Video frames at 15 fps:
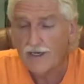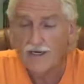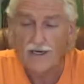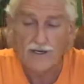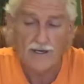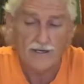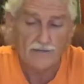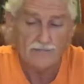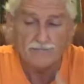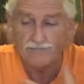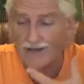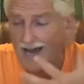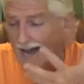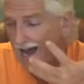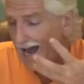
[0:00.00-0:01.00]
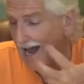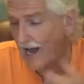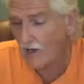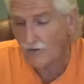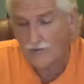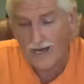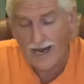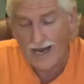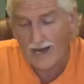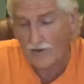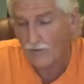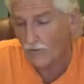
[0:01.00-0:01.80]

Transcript: how